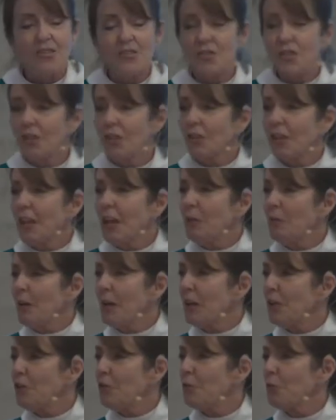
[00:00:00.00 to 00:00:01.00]
certainly
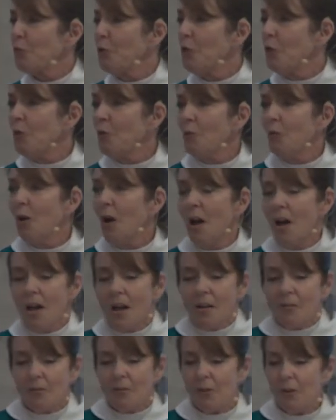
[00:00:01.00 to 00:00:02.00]
ring true
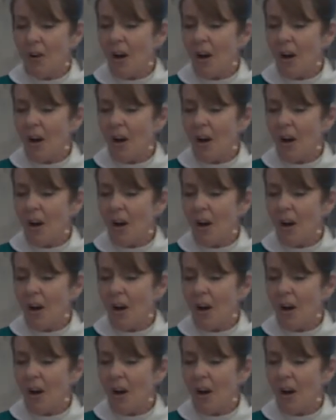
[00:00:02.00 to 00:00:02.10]
for